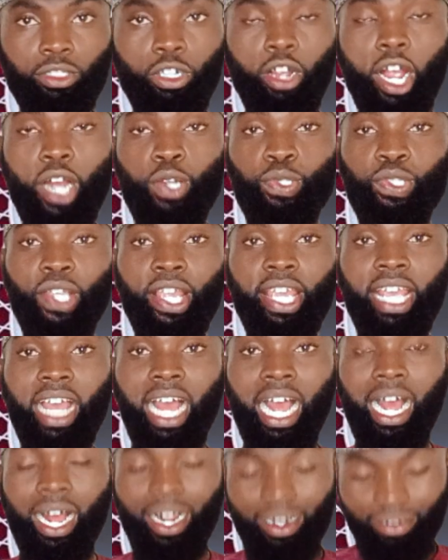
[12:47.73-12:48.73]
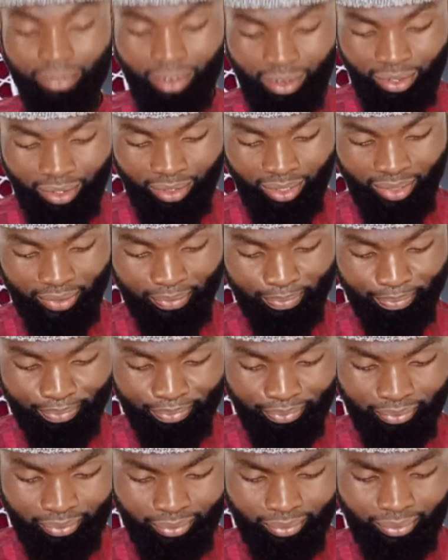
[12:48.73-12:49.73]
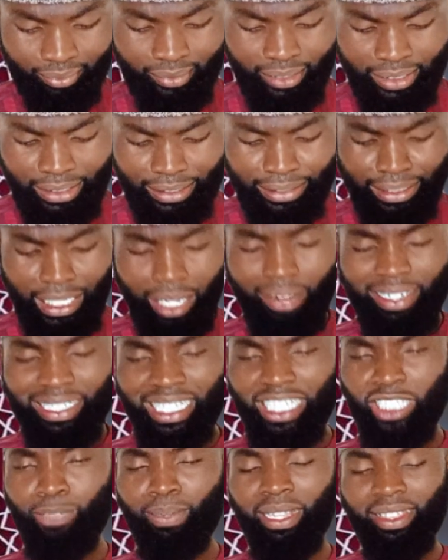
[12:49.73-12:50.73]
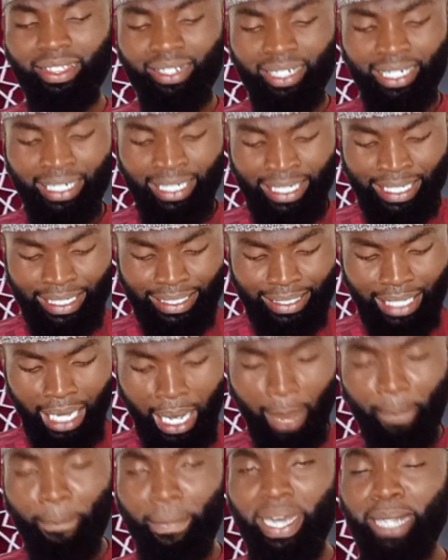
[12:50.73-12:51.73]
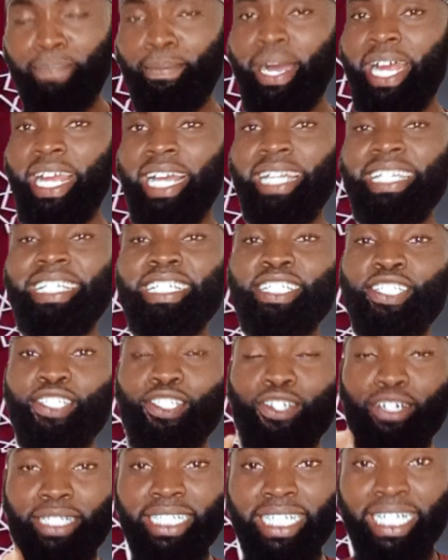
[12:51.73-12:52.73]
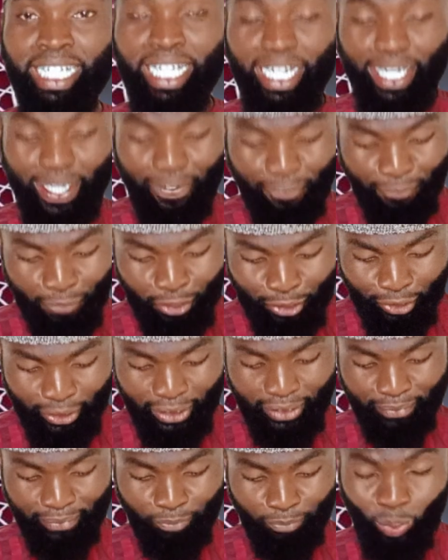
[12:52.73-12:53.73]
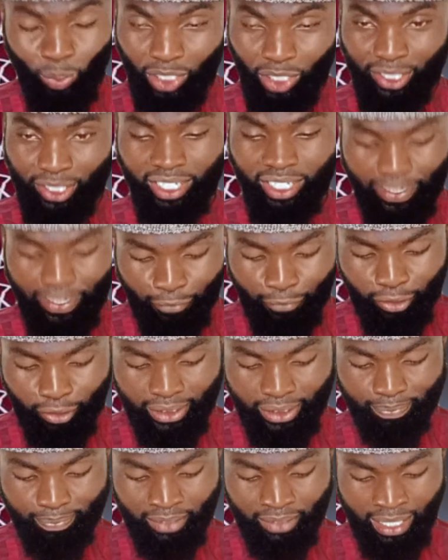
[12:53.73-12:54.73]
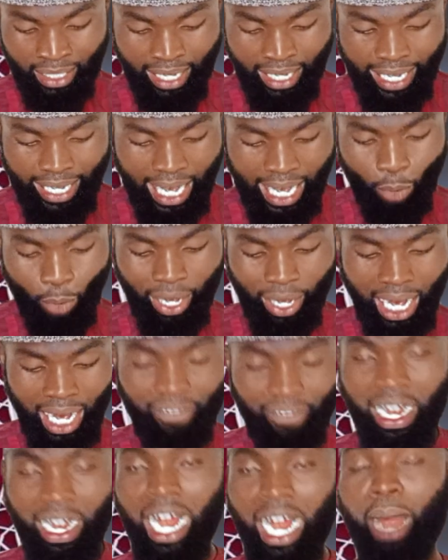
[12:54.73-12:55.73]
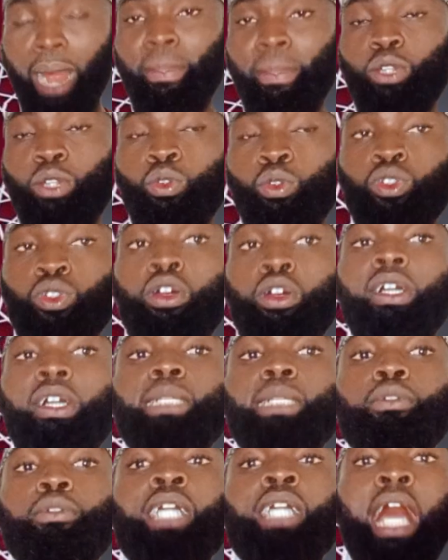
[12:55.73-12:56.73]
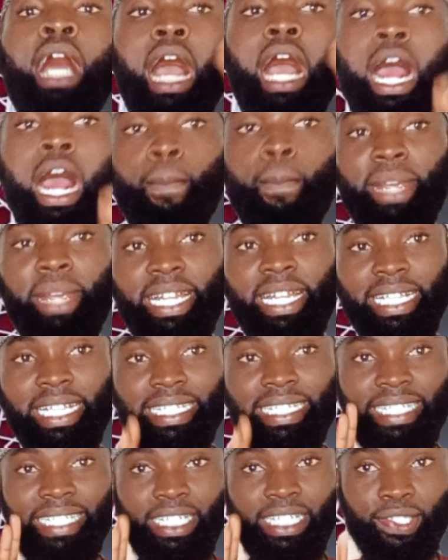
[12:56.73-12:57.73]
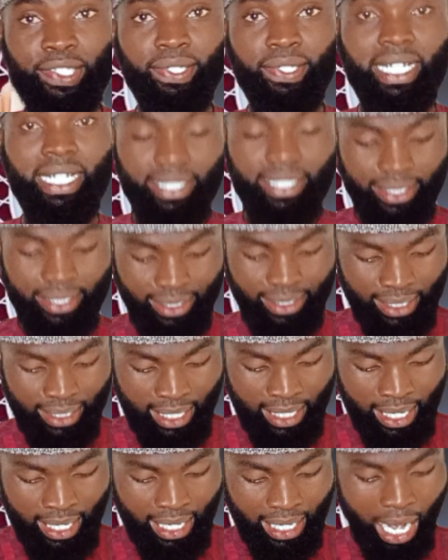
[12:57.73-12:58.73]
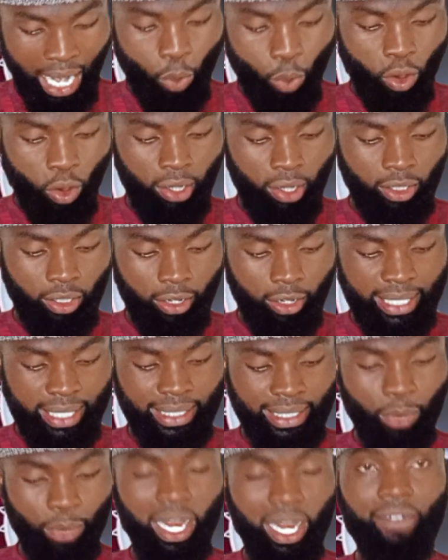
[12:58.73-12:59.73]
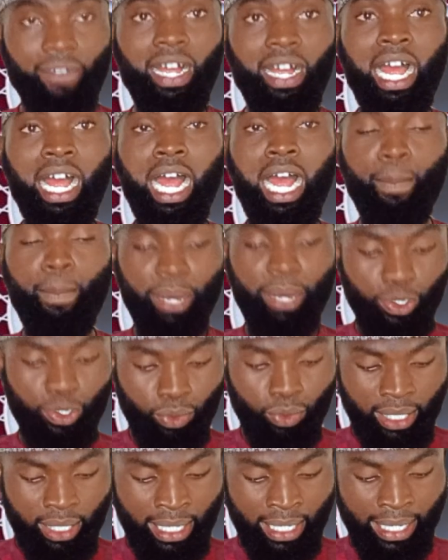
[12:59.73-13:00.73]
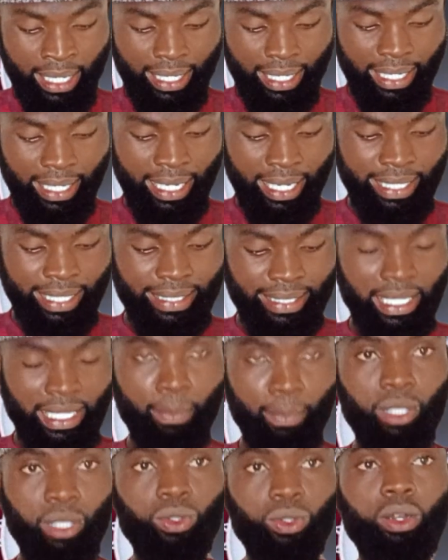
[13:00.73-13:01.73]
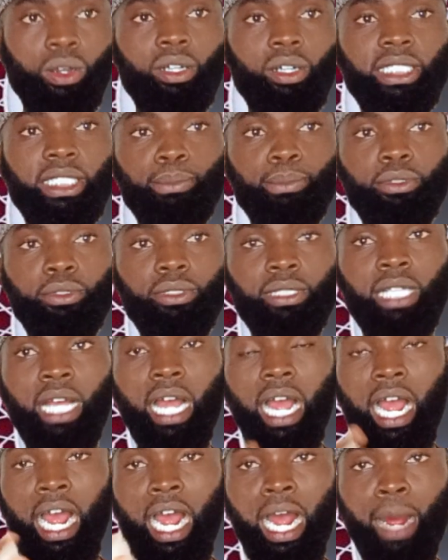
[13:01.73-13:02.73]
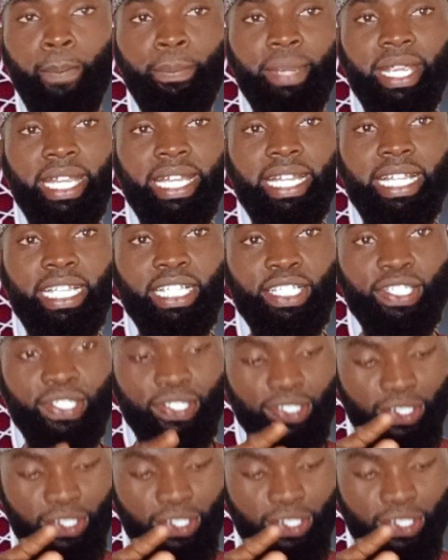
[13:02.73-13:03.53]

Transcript: Go ahead and sahiha. Wrong. Now exercise number 3. Ta'ammal mayali, study the following. We have to study the following. Here we have Hamidun talibun. Hamid is a student. And on this side we have Hamidun laysa bi talibun. Hamid is